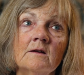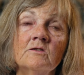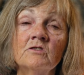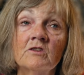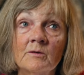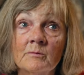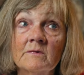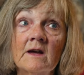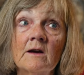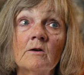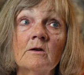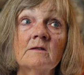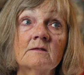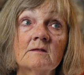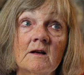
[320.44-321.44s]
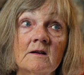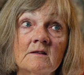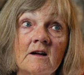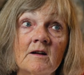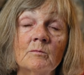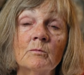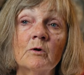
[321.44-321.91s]
Jim carries a
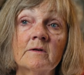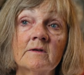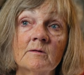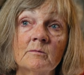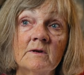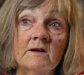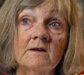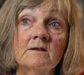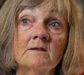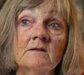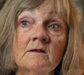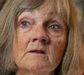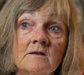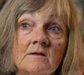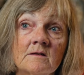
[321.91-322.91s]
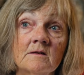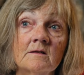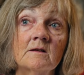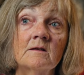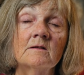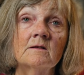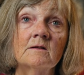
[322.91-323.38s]
lot more than me
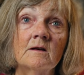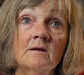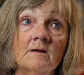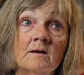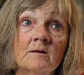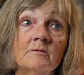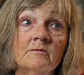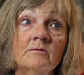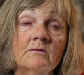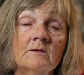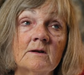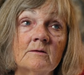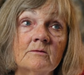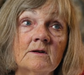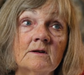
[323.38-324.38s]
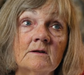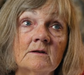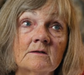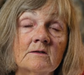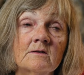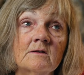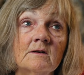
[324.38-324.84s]
of of
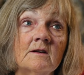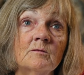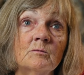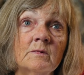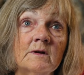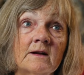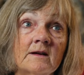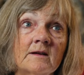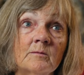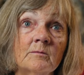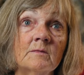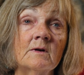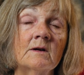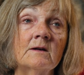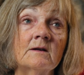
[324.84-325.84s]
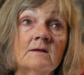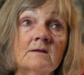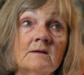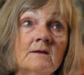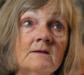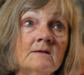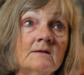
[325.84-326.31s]
guilt and blame. I,
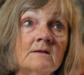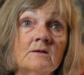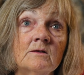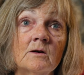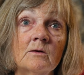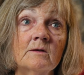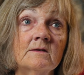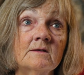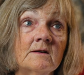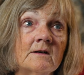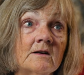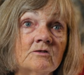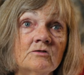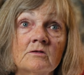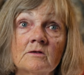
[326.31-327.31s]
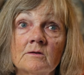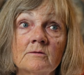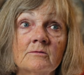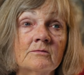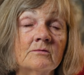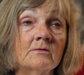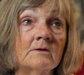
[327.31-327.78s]
he, you know, he said I should
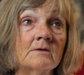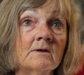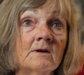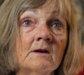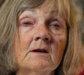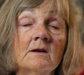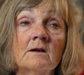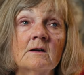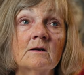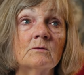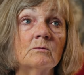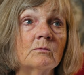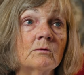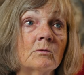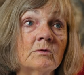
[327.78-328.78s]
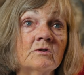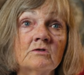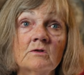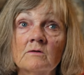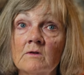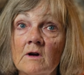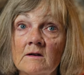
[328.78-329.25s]
have, we
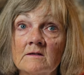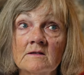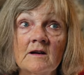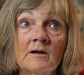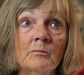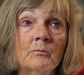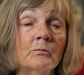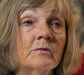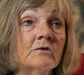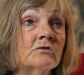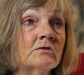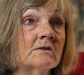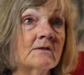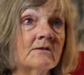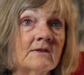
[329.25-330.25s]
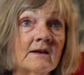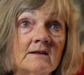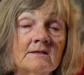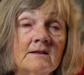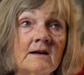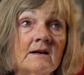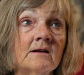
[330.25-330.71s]
should have gotten up, we should have
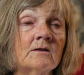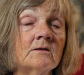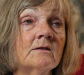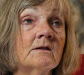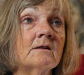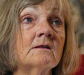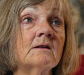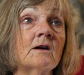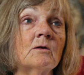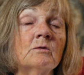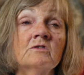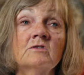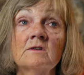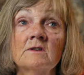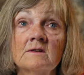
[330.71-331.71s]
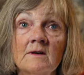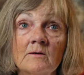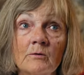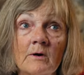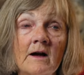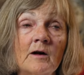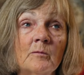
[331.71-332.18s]
sat down. I wish it had
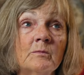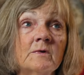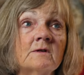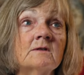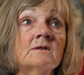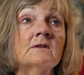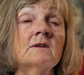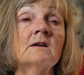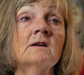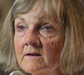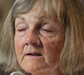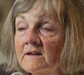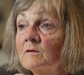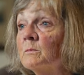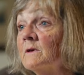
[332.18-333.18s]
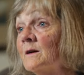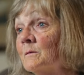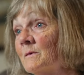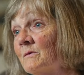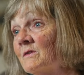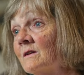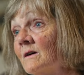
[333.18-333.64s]
never happened. He's blamed
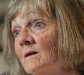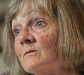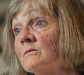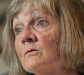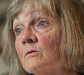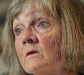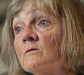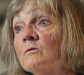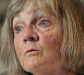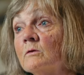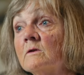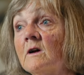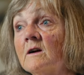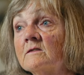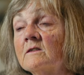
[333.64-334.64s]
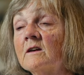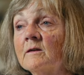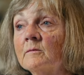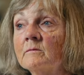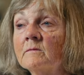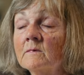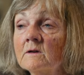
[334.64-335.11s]
himself for a long
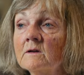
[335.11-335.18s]
time.